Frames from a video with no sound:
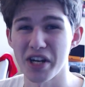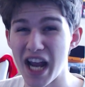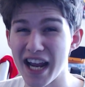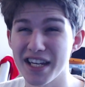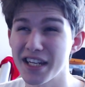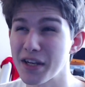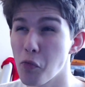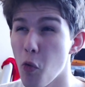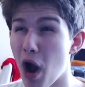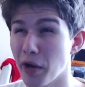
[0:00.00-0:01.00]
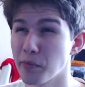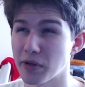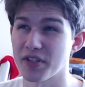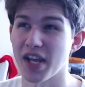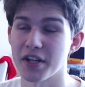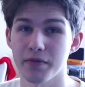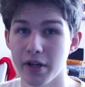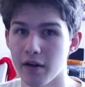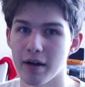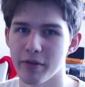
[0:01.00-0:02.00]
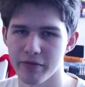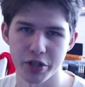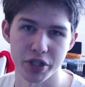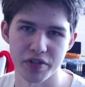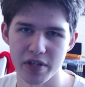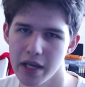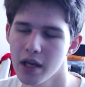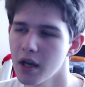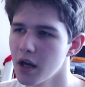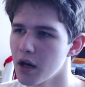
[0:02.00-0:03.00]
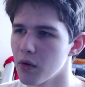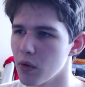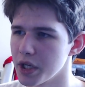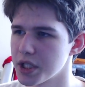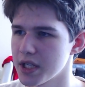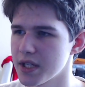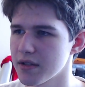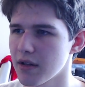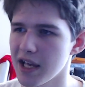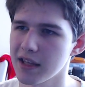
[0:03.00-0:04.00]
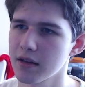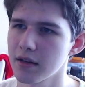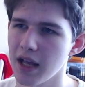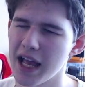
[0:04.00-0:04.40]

91% VRM efficiency, which is like, I